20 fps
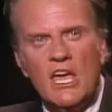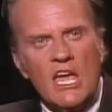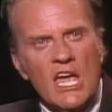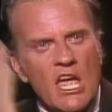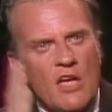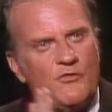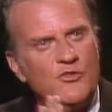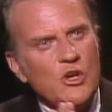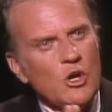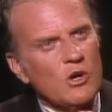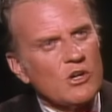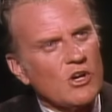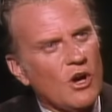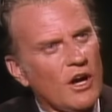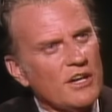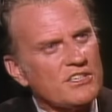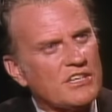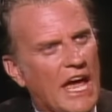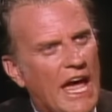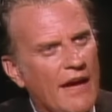If you're
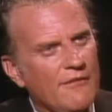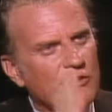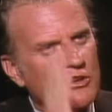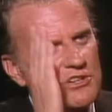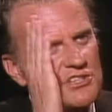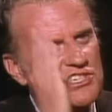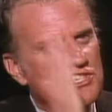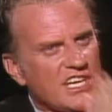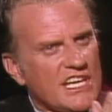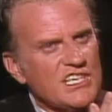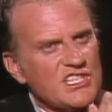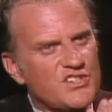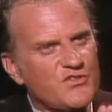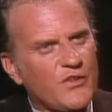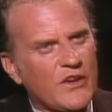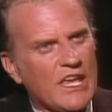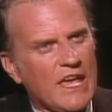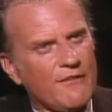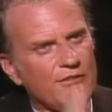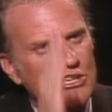going to have your sins
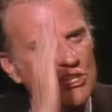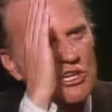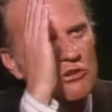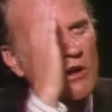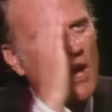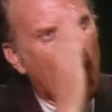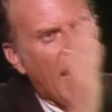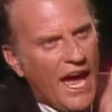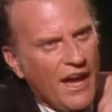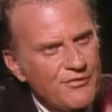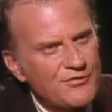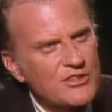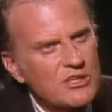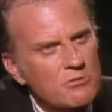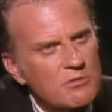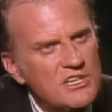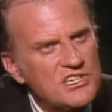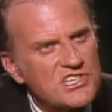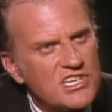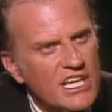forgiven, you have
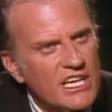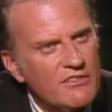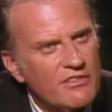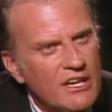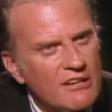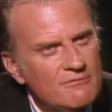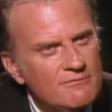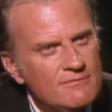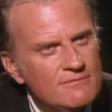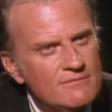to receive Him.